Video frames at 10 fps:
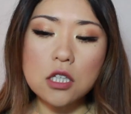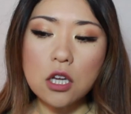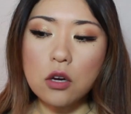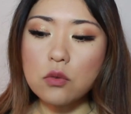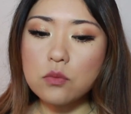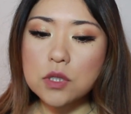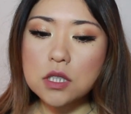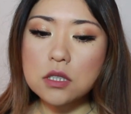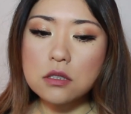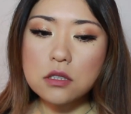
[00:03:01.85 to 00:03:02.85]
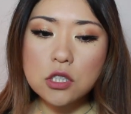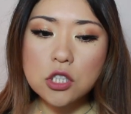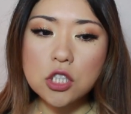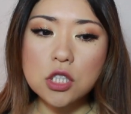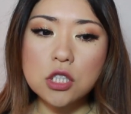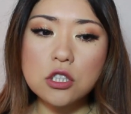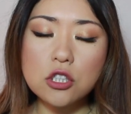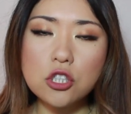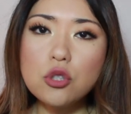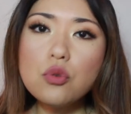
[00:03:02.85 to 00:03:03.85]
you know, just
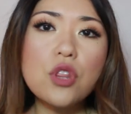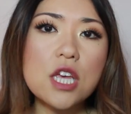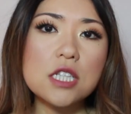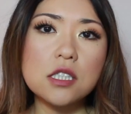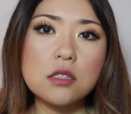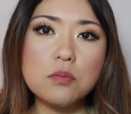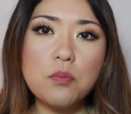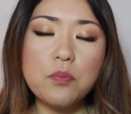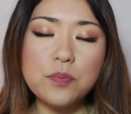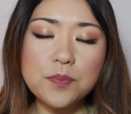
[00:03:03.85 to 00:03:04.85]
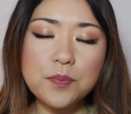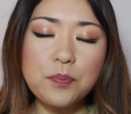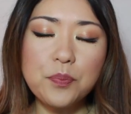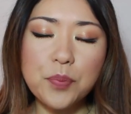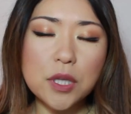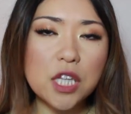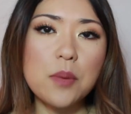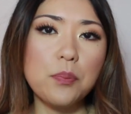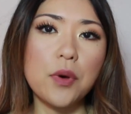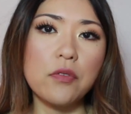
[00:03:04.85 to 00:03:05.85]
do this
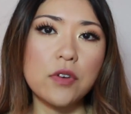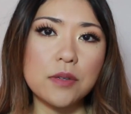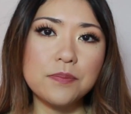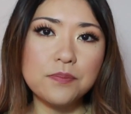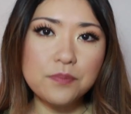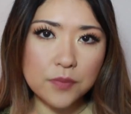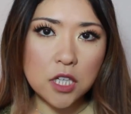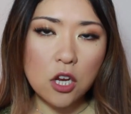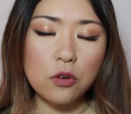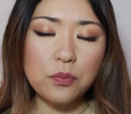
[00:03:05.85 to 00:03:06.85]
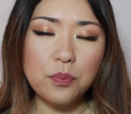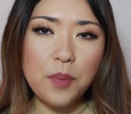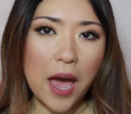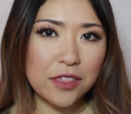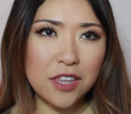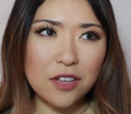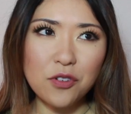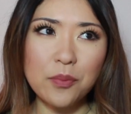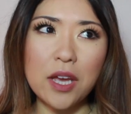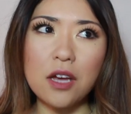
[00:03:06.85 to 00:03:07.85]
blip of a, you know, bad thing
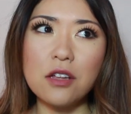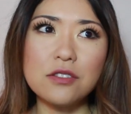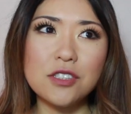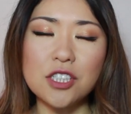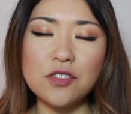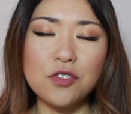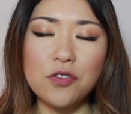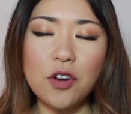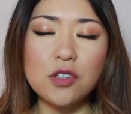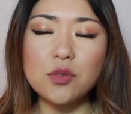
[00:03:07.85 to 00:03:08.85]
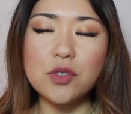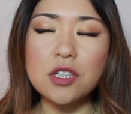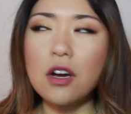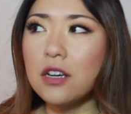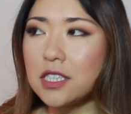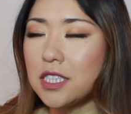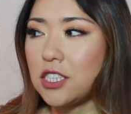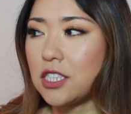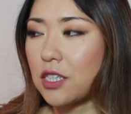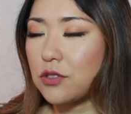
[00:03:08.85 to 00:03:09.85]
for my health just for photos, which honestly
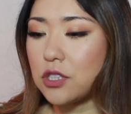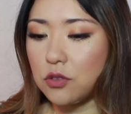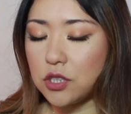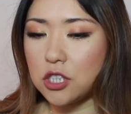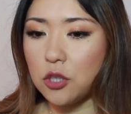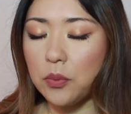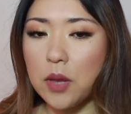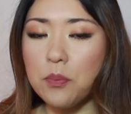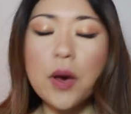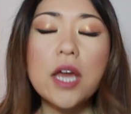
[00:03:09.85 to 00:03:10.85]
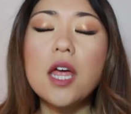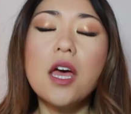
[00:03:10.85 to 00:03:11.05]
just sounds so stupid. But,